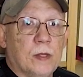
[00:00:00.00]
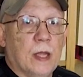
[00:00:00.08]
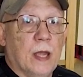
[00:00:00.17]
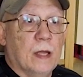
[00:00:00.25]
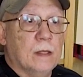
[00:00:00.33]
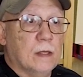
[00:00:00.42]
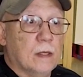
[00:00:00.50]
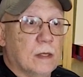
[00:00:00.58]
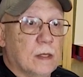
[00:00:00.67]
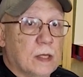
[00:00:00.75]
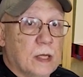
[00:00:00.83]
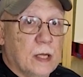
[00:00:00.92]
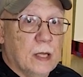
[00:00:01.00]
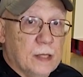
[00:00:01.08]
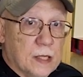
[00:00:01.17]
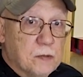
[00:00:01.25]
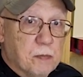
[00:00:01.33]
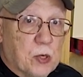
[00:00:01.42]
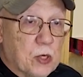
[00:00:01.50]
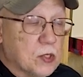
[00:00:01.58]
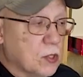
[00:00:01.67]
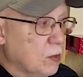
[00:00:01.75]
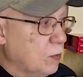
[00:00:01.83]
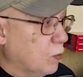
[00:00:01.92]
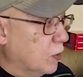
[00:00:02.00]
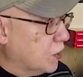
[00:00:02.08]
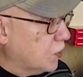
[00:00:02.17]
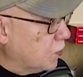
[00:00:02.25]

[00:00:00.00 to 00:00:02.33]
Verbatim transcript: that this person was